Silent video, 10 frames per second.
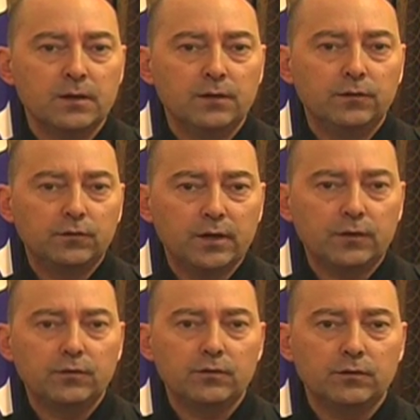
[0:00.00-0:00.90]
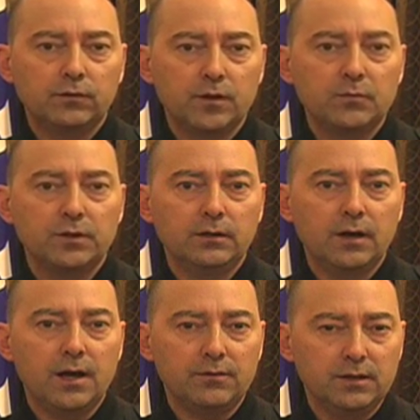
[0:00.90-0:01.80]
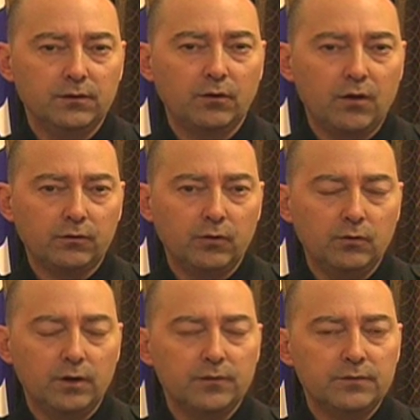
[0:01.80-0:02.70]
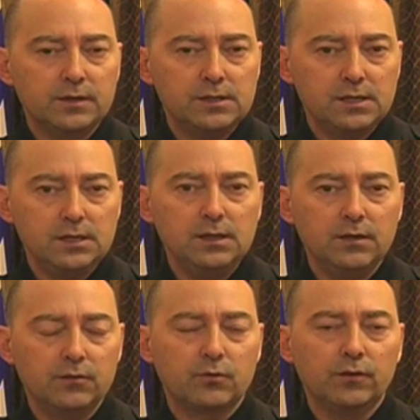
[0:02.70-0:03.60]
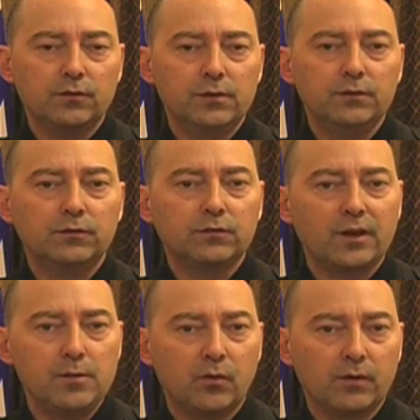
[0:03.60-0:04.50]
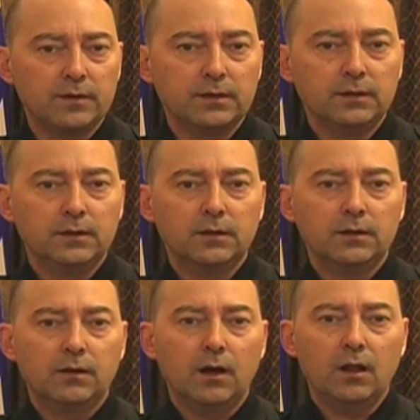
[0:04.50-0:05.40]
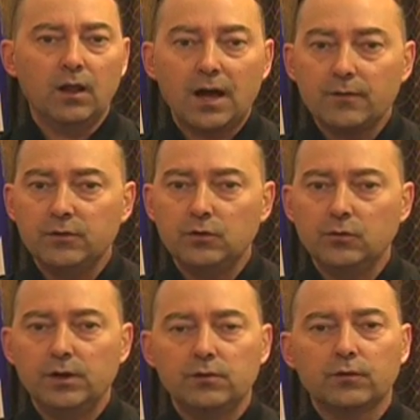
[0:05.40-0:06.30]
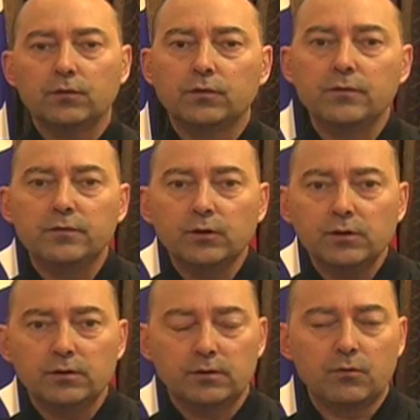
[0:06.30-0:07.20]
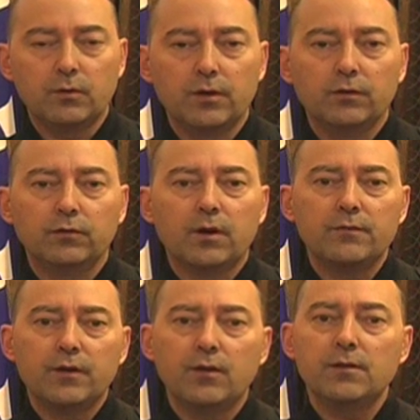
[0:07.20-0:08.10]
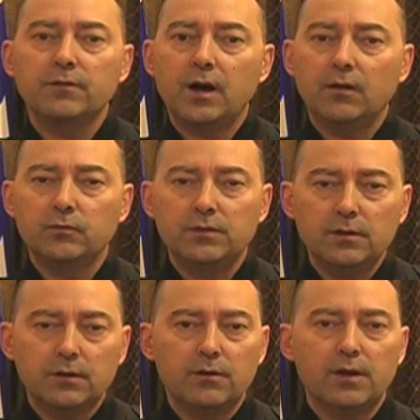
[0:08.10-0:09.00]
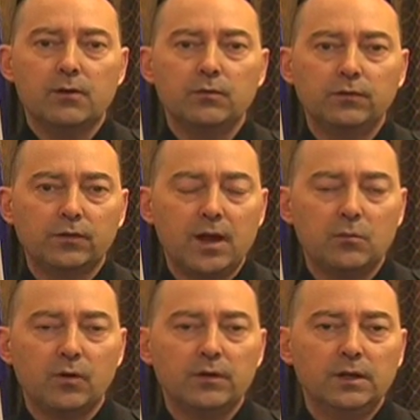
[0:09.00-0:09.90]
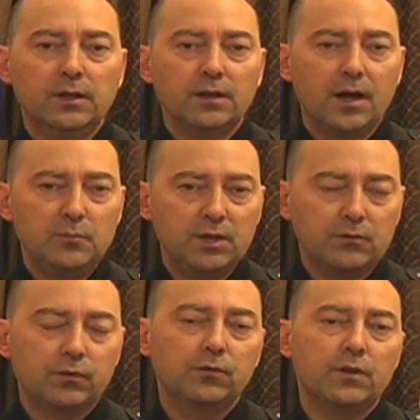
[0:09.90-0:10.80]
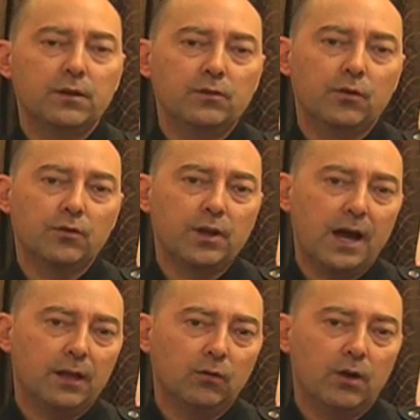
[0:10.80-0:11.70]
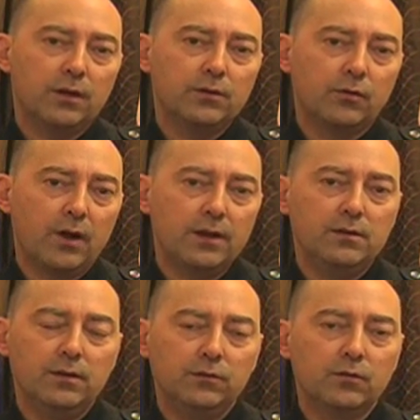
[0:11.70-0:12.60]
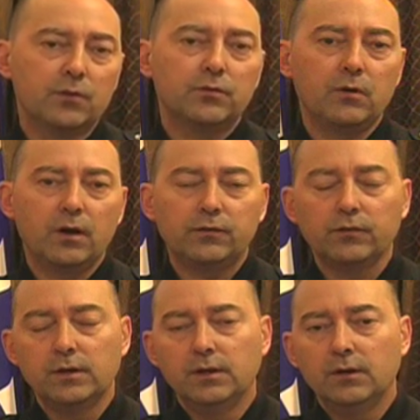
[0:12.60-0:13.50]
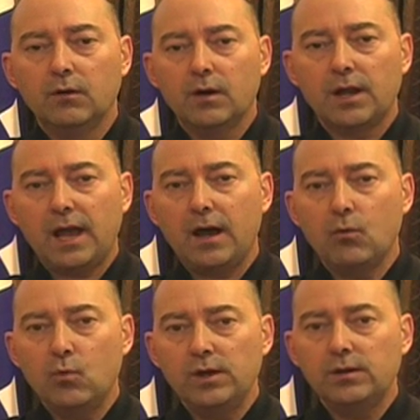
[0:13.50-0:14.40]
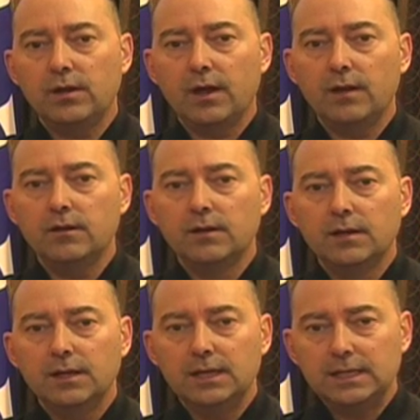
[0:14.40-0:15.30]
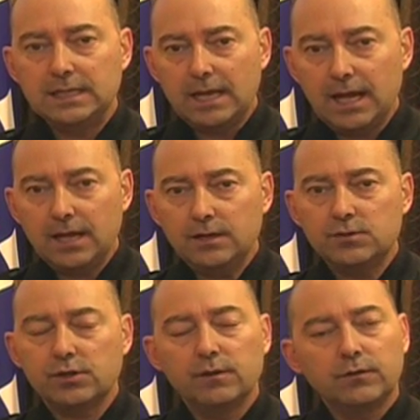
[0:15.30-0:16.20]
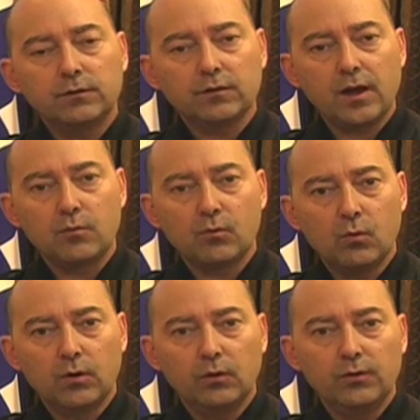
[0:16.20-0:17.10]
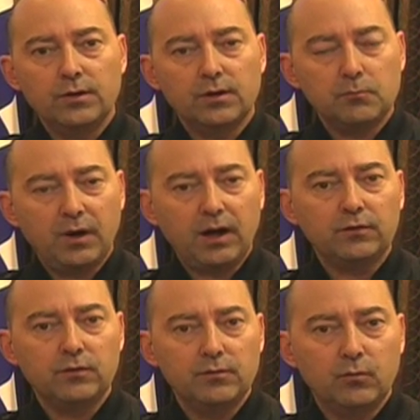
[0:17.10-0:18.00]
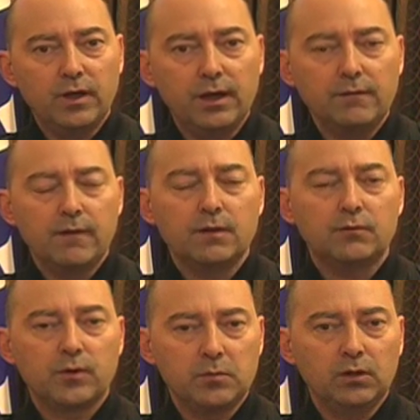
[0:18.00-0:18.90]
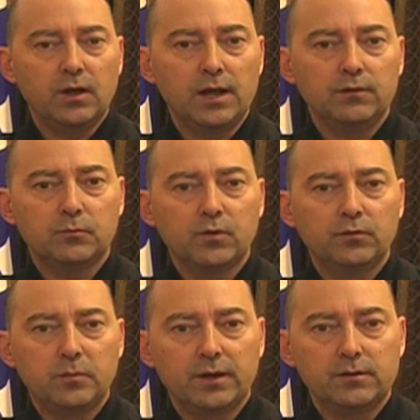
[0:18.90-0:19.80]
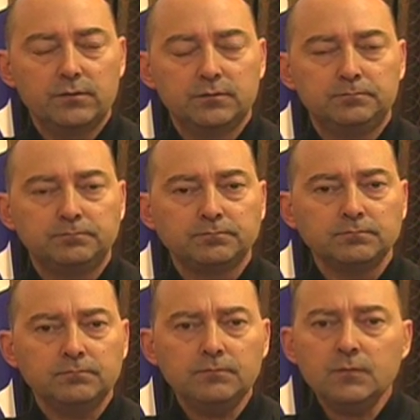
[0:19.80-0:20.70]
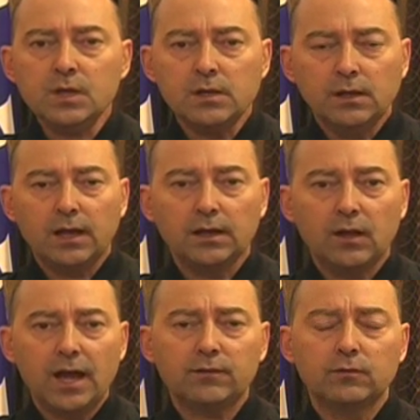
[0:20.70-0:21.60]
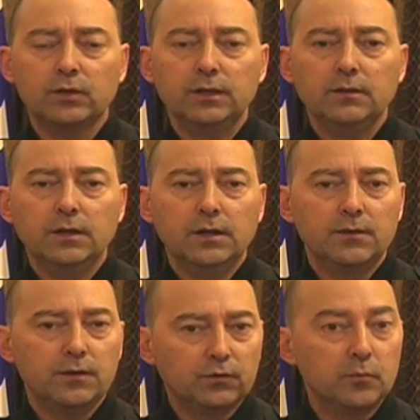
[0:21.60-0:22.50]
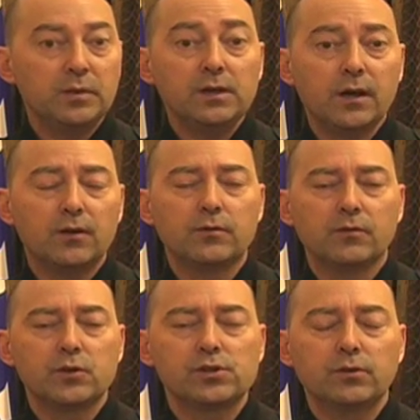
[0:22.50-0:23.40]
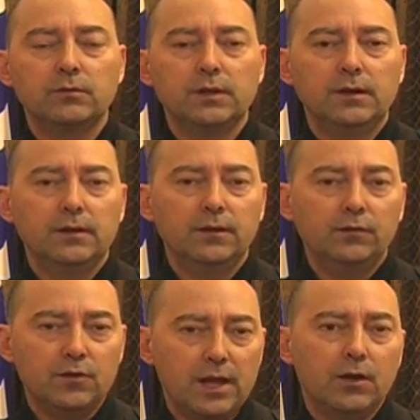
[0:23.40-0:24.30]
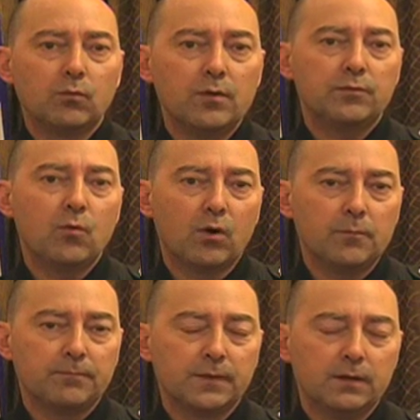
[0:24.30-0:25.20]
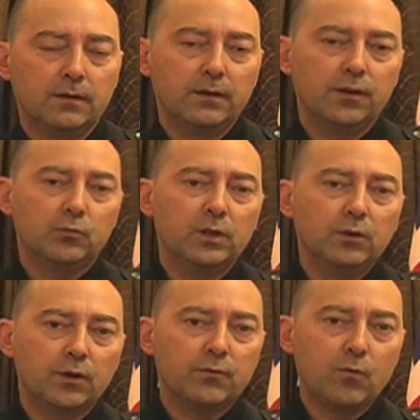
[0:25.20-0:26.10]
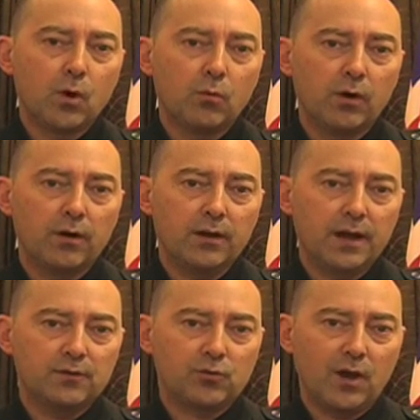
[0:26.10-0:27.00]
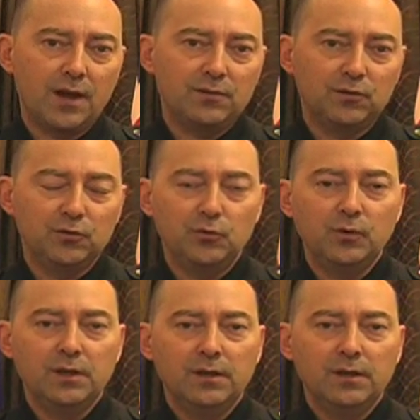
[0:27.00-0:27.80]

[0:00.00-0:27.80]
Sixth, something I think is also of key interest is cyber. A lot of you in your civilian careers are very involved with the internet, with cyber. I'd be interested in your dialogue, your ideas, your thoughts on how we can engage in the cyber world in a positive way from an alliance perspective. And lastly, this will be controversial, is NATO reform. As we look forward at trying to